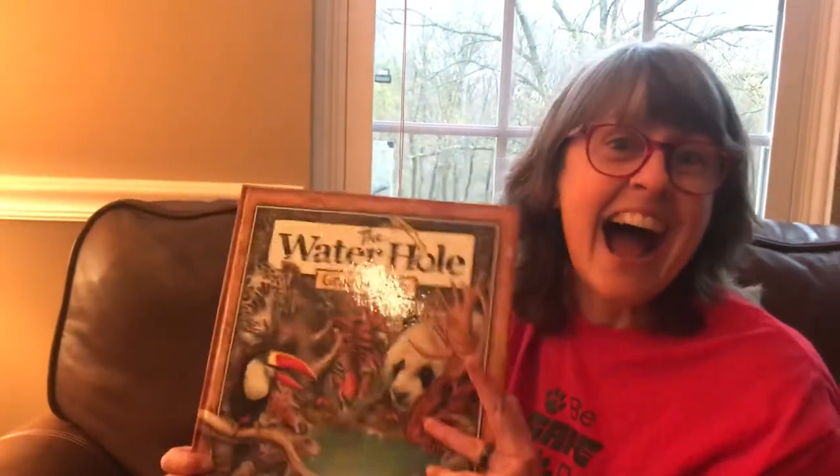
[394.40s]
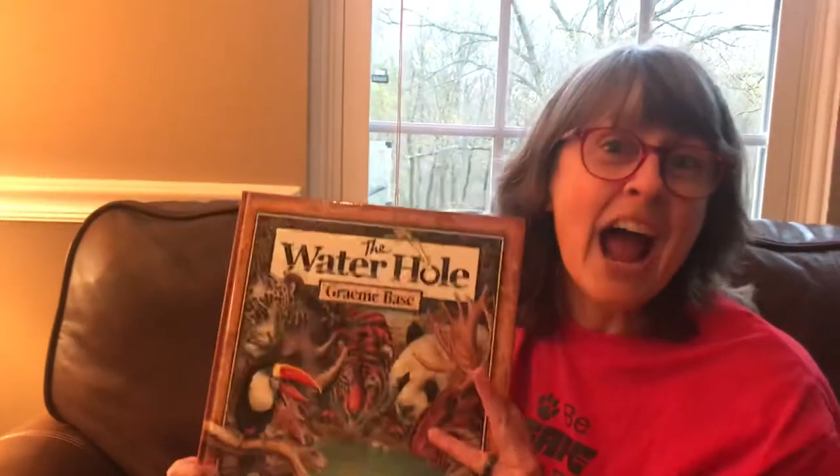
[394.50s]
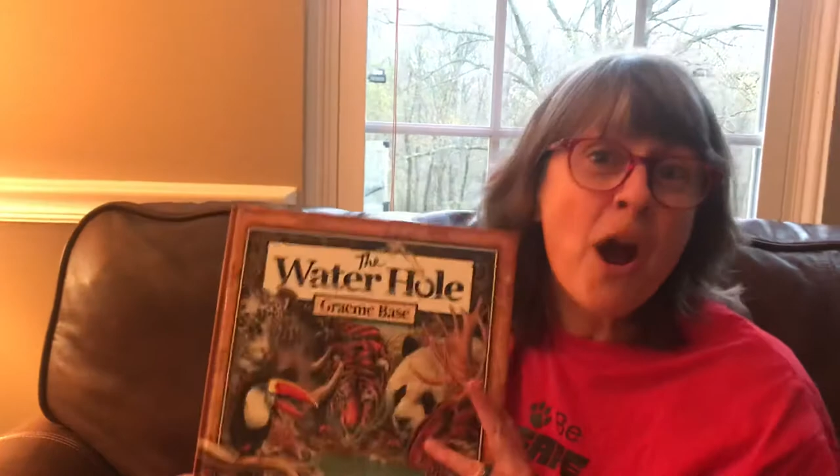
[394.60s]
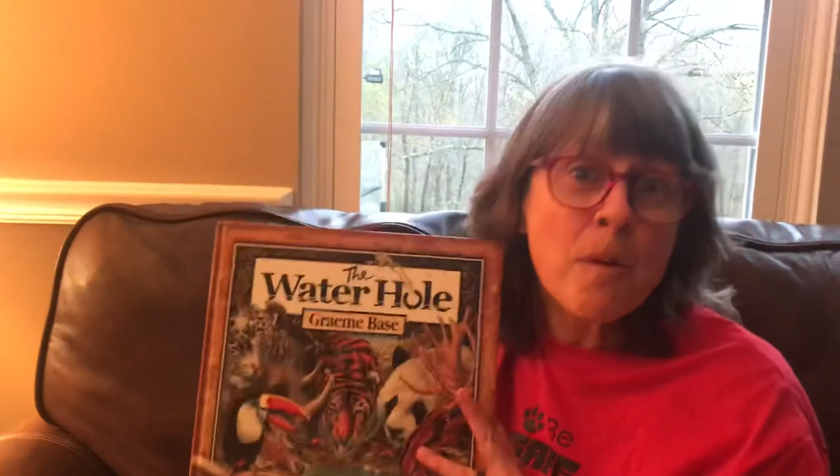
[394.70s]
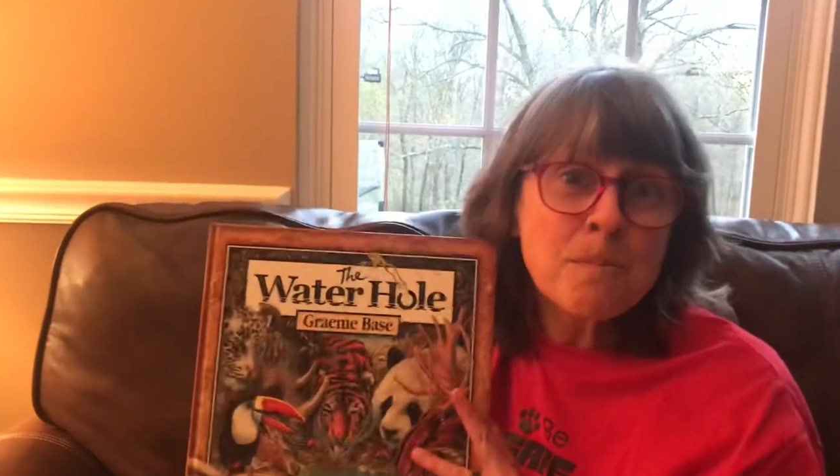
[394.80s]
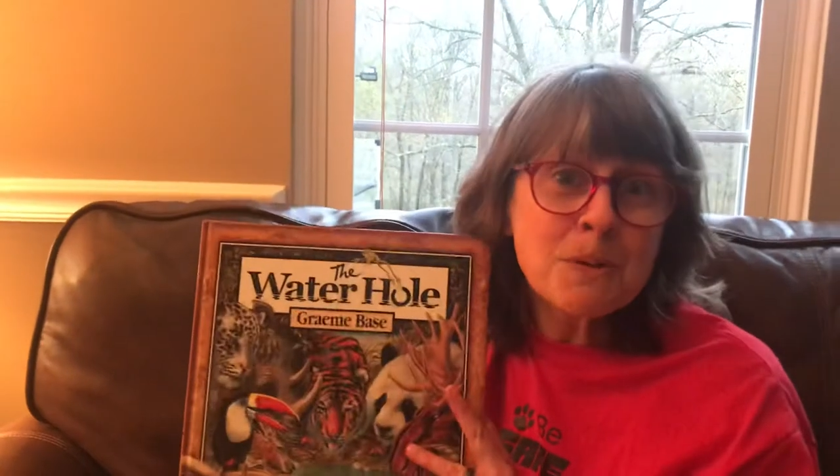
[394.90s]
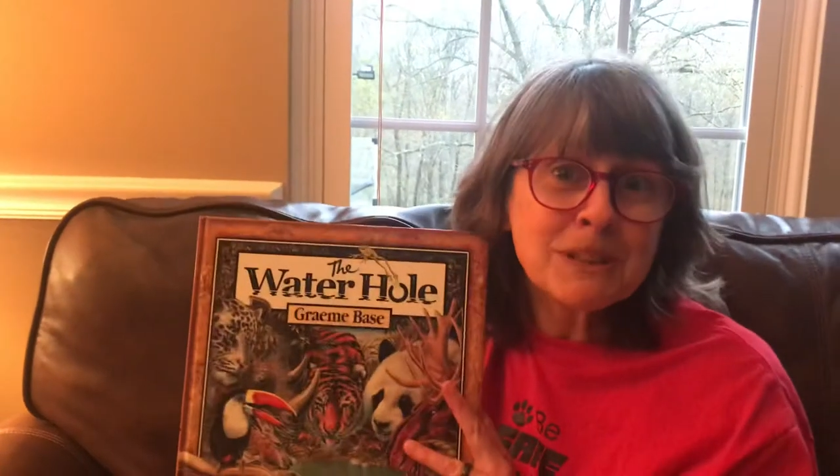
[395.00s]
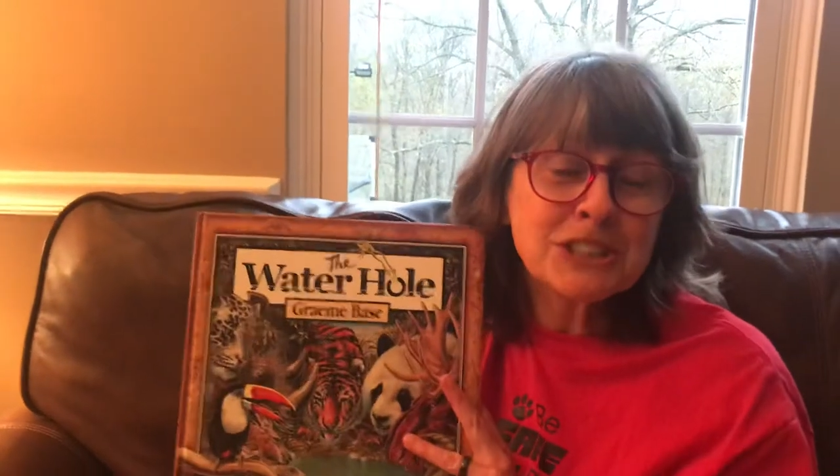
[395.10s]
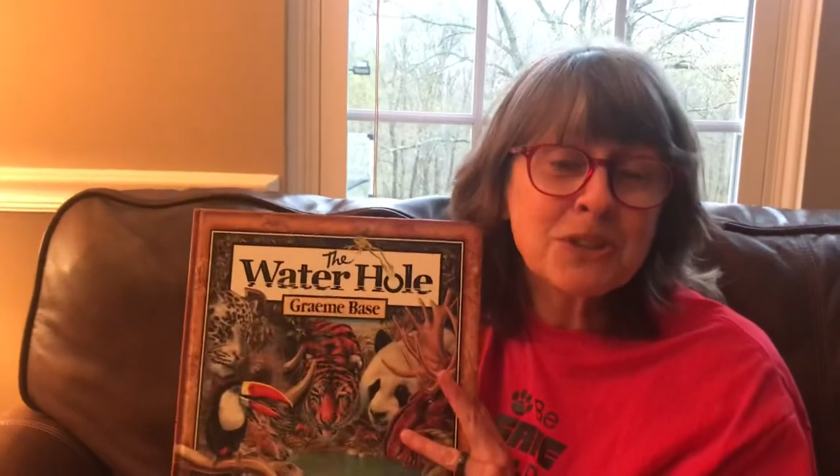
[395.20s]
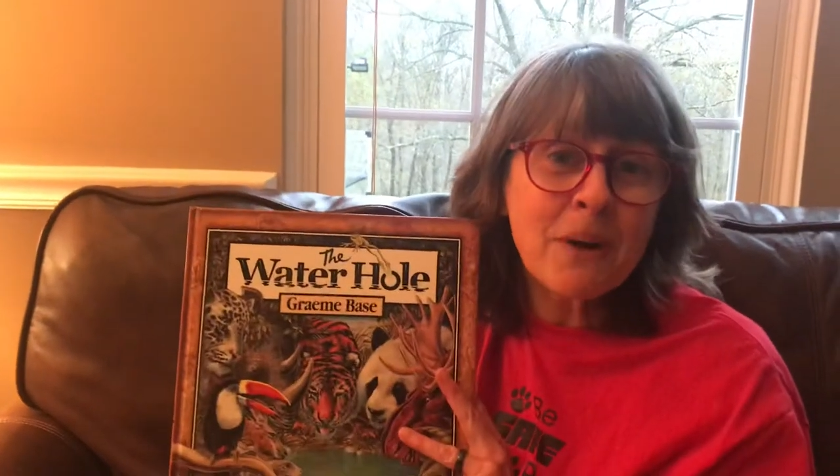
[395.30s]
I hope you
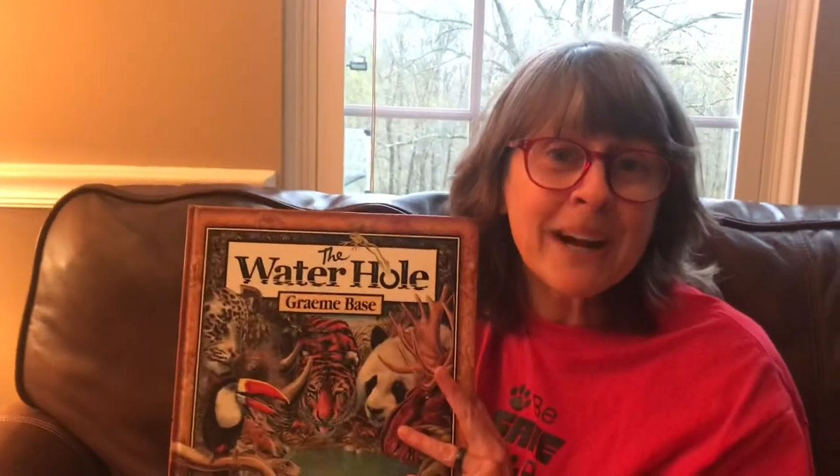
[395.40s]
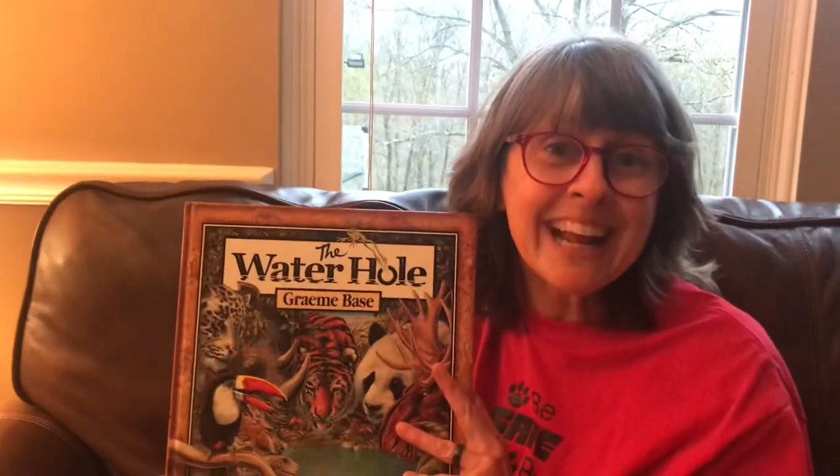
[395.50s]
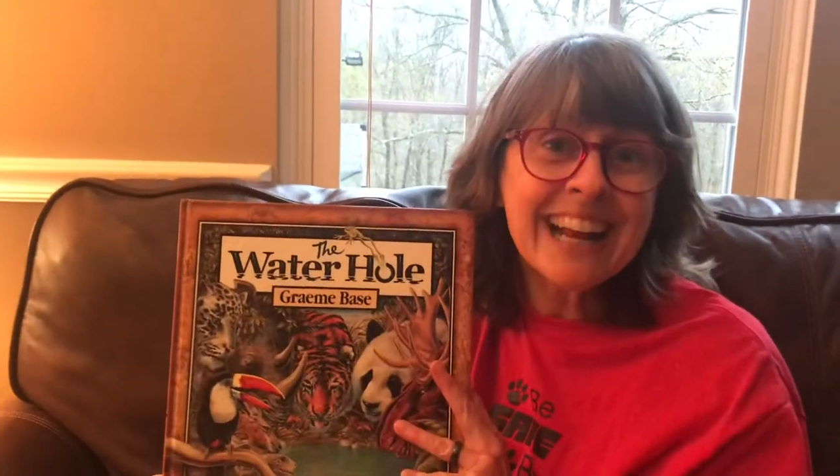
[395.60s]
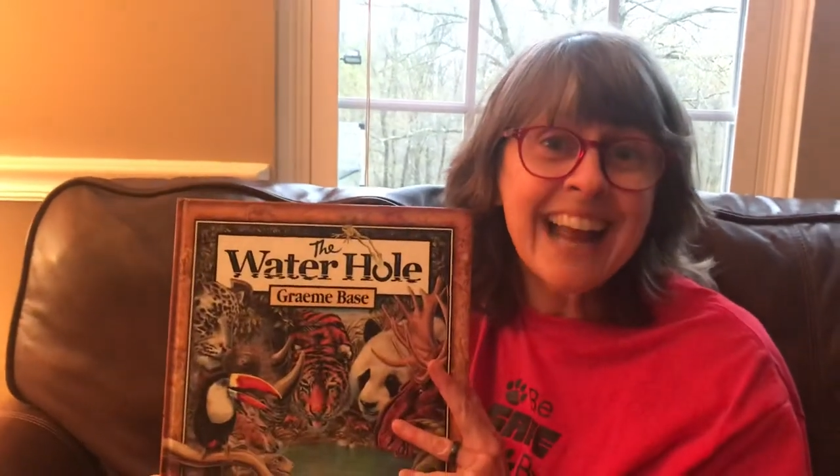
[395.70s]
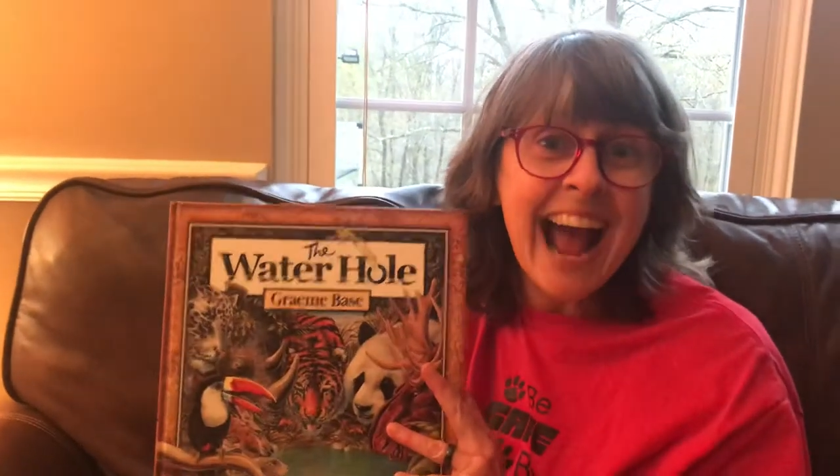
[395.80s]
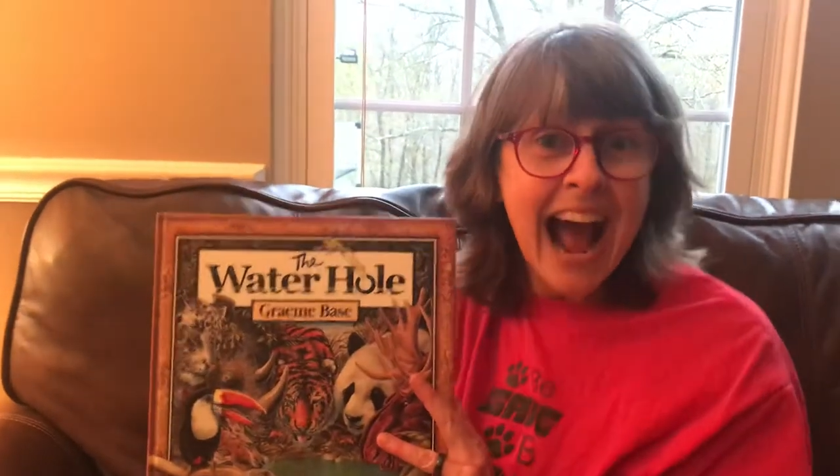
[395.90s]
enjoyed it.